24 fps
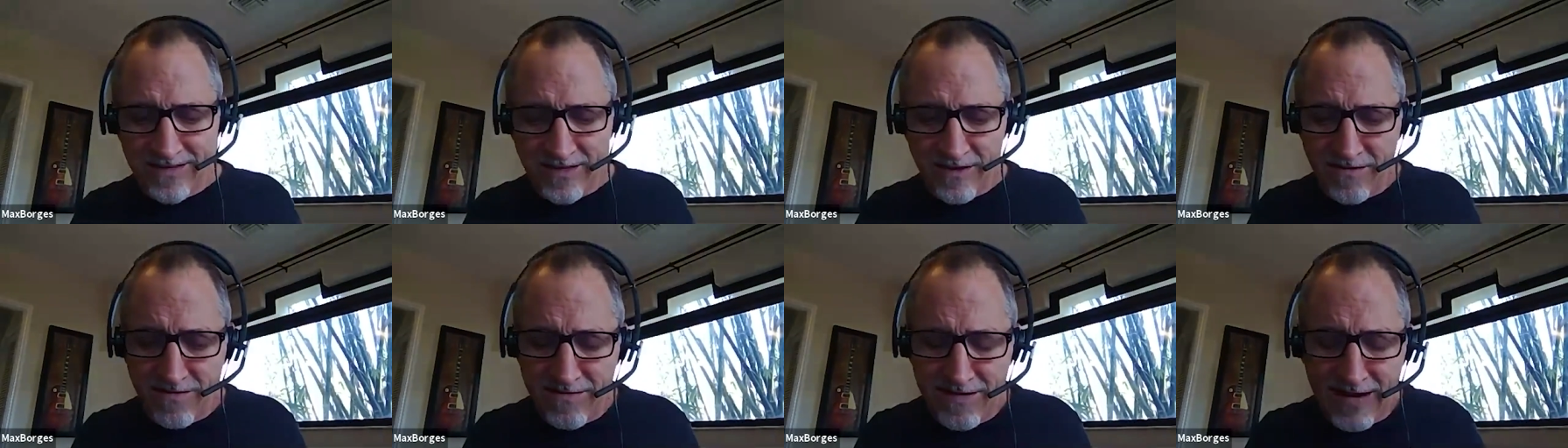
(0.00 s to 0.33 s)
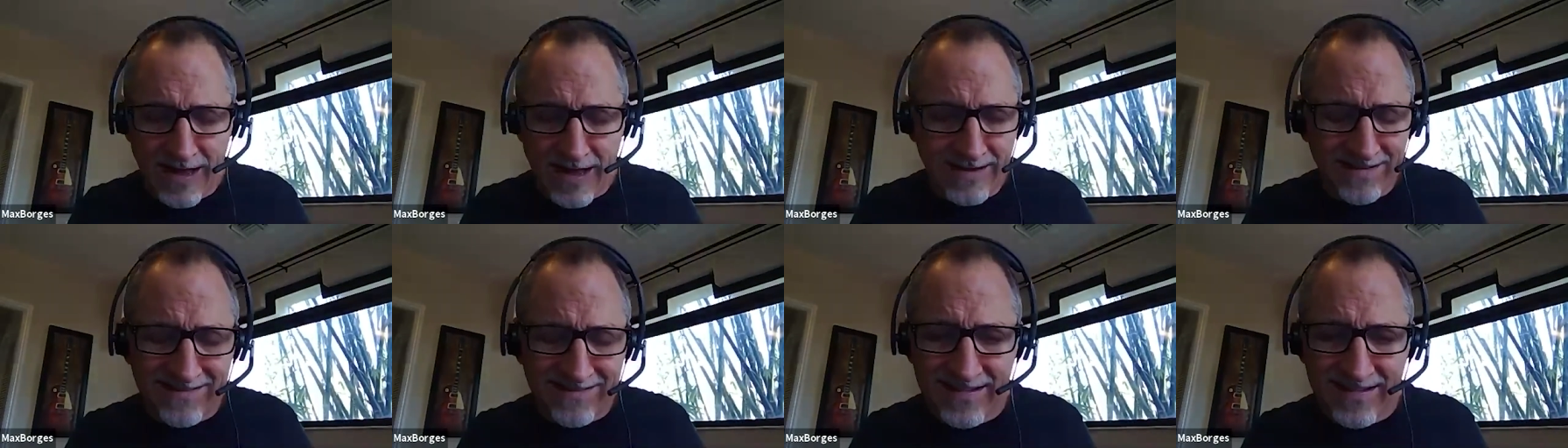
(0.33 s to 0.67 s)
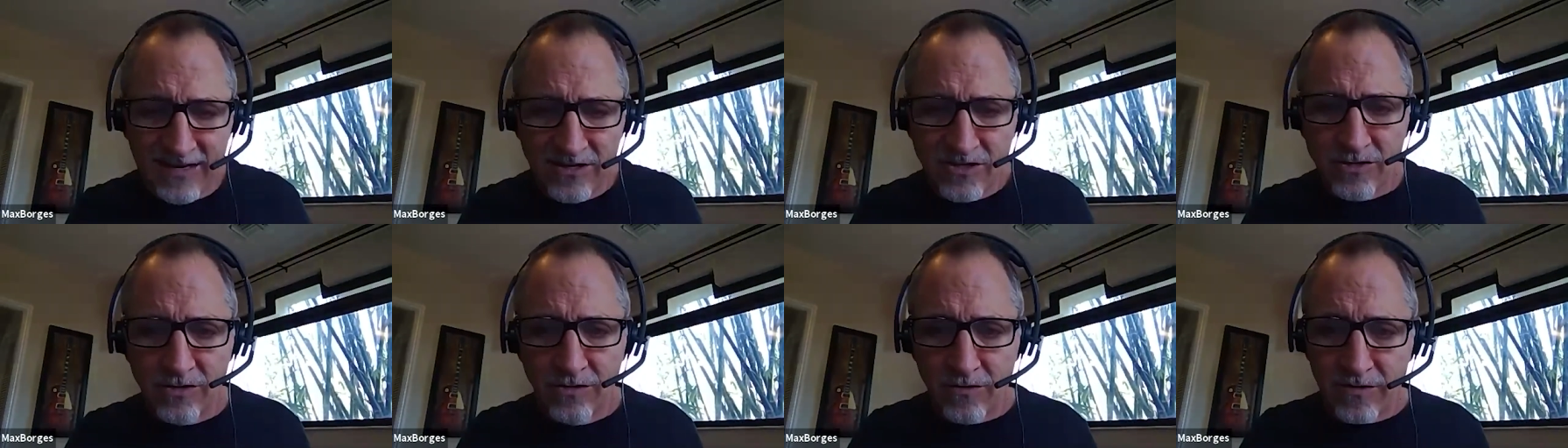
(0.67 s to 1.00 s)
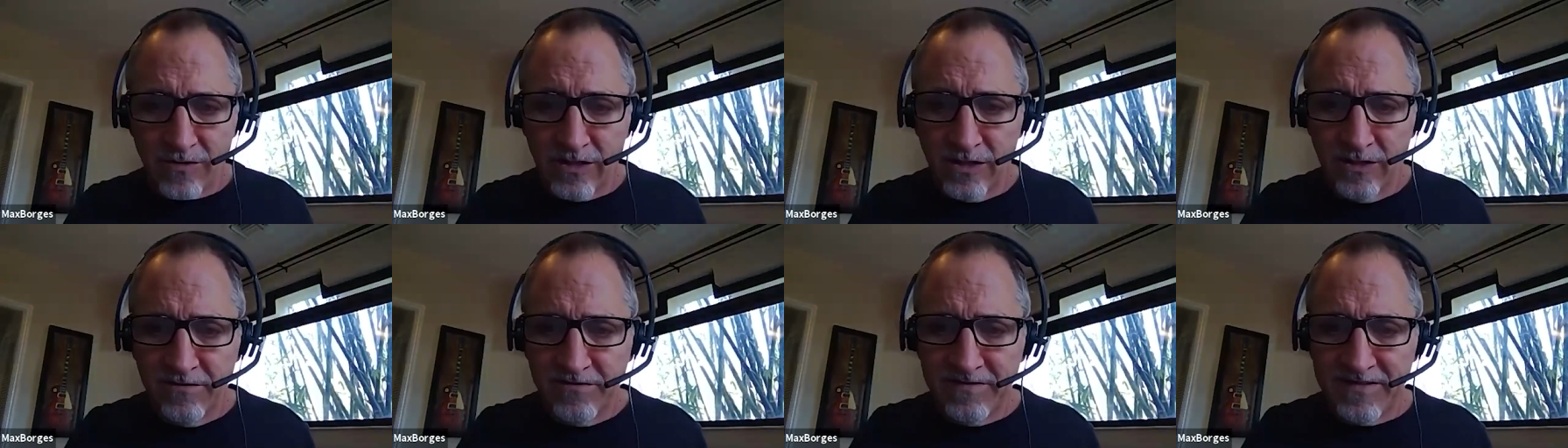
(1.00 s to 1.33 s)
that are non-essential are
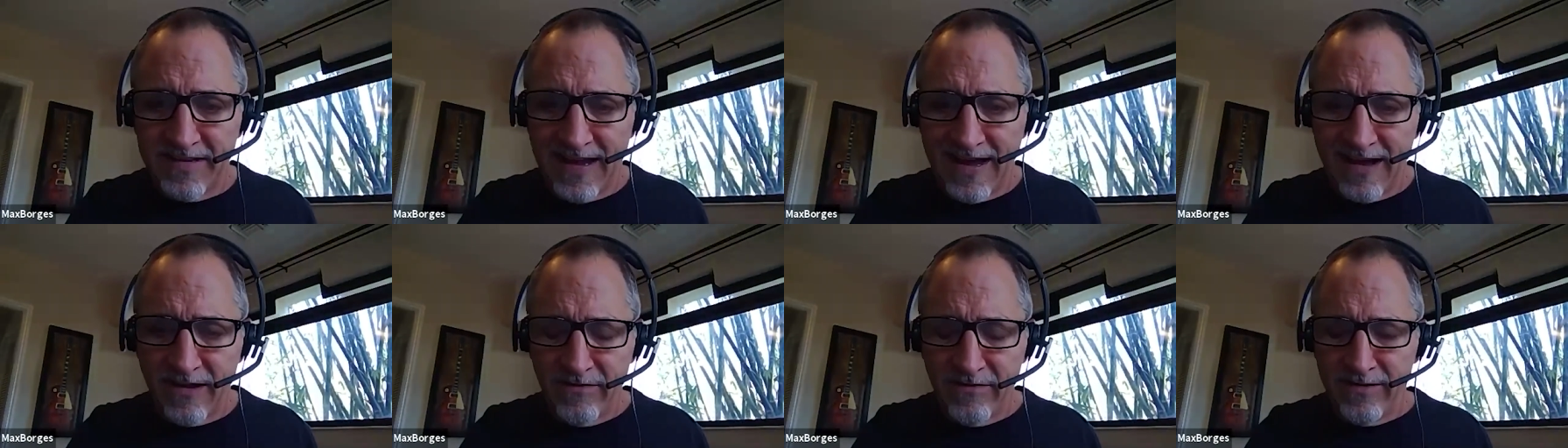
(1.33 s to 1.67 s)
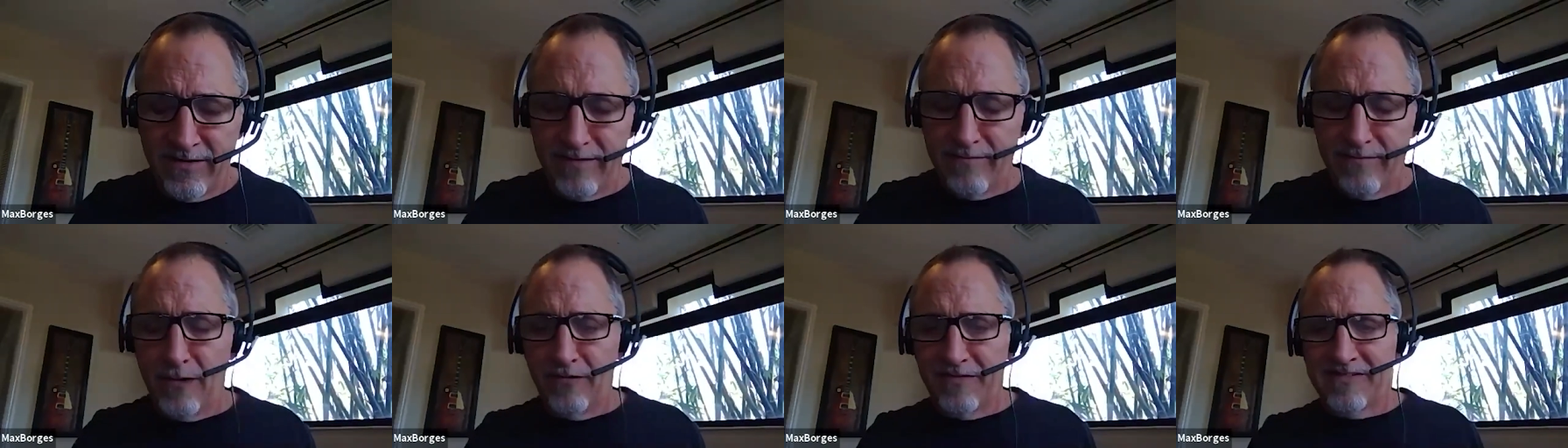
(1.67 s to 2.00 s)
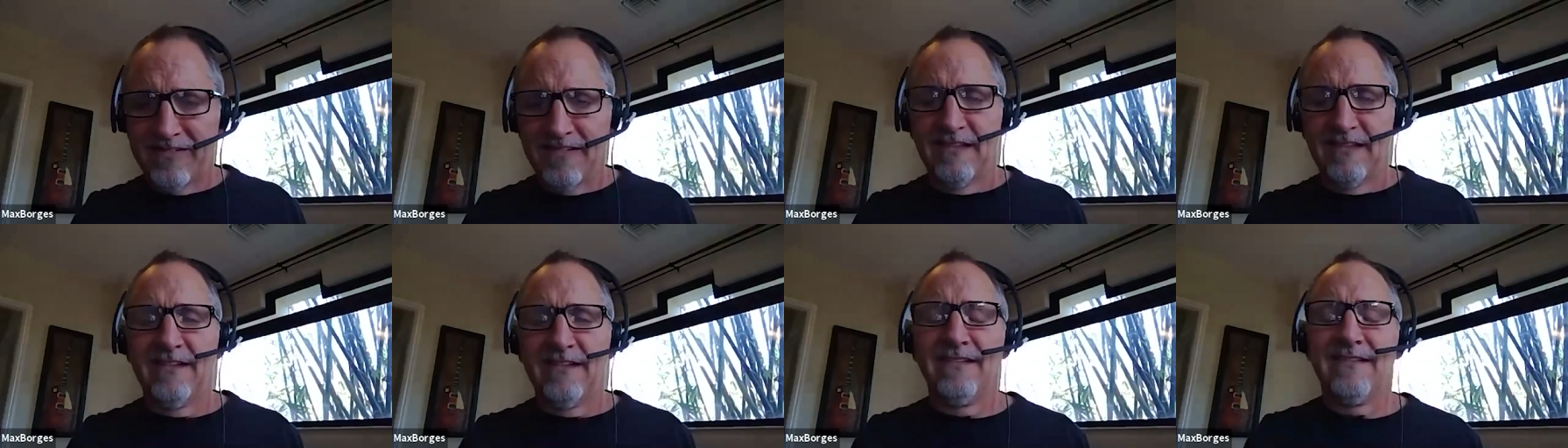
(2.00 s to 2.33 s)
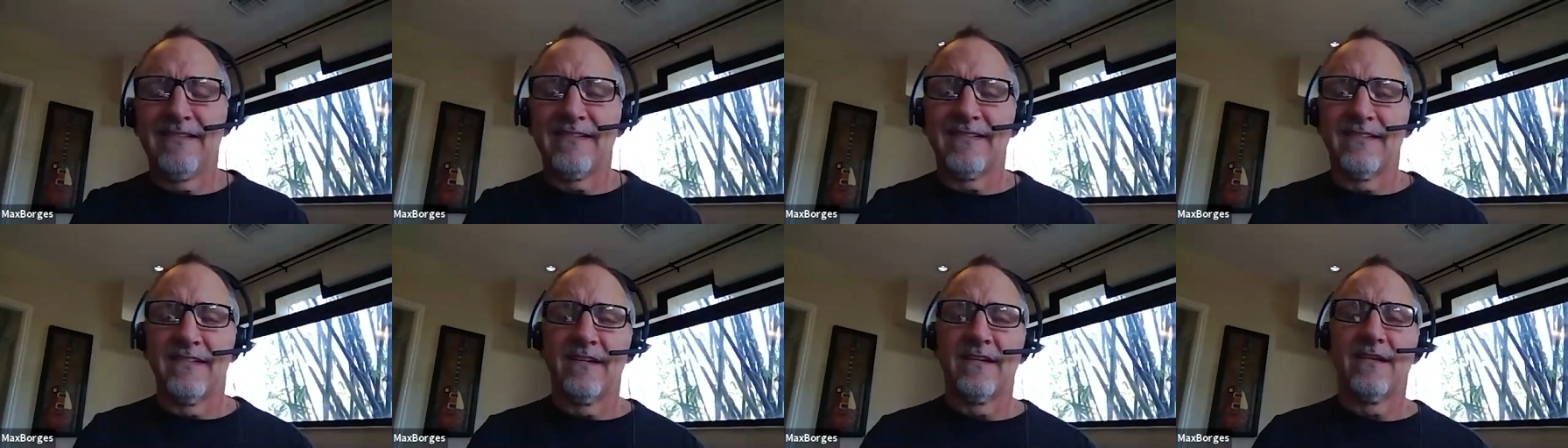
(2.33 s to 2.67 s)
closed down in most
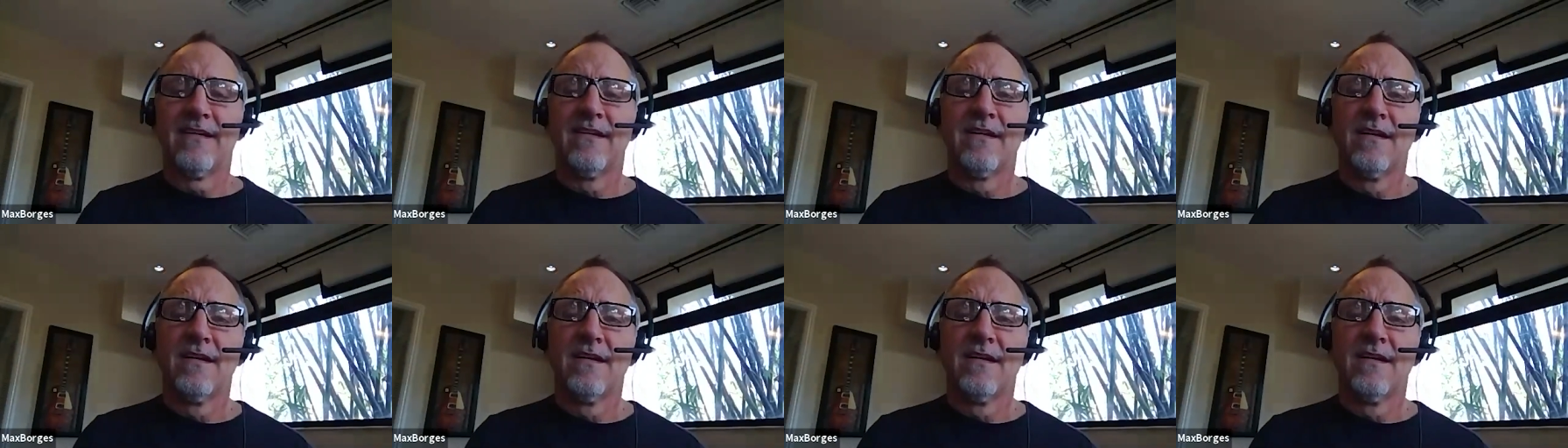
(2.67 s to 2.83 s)
cities and